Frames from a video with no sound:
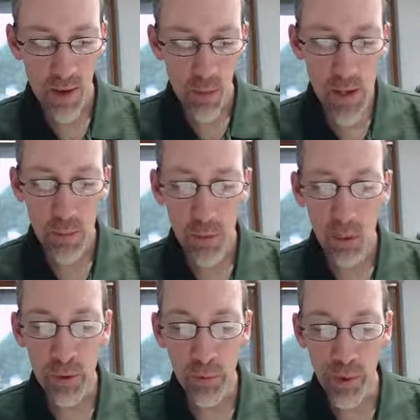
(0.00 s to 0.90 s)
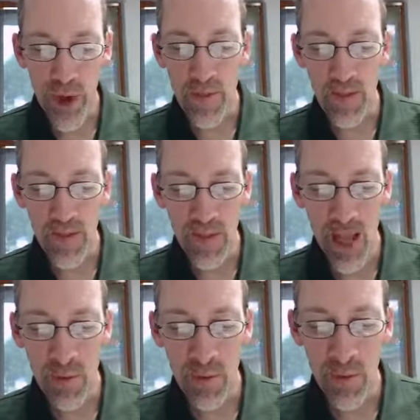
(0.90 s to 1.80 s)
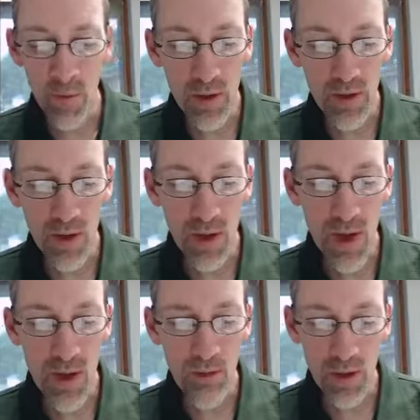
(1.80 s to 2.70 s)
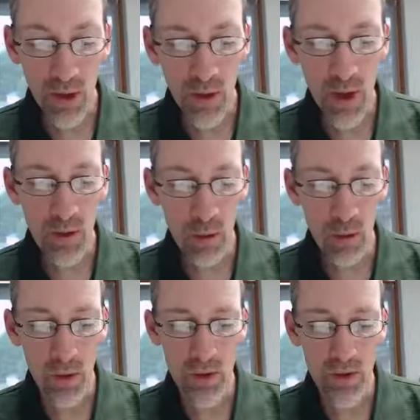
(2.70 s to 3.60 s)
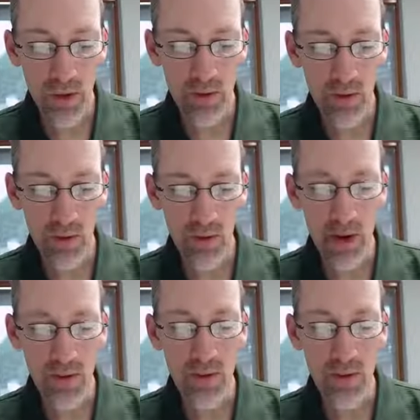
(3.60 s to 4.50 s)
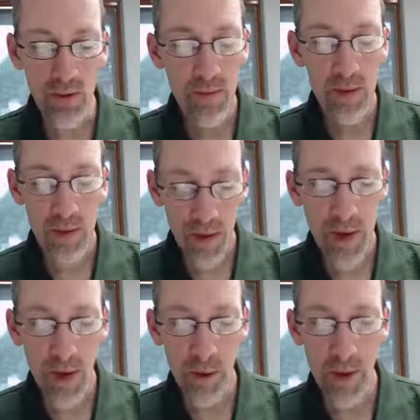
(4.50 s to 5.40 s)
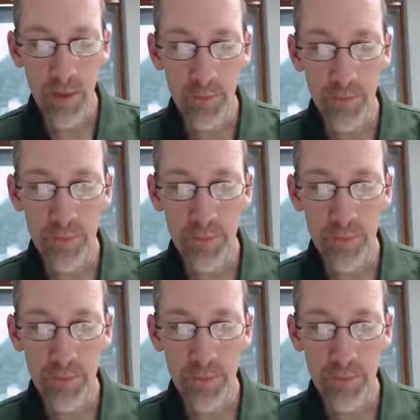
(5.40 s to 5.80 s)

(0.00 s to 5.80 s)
We are bold to pray this in the name of our risen and returning Lord, Jesus Christ. Amen.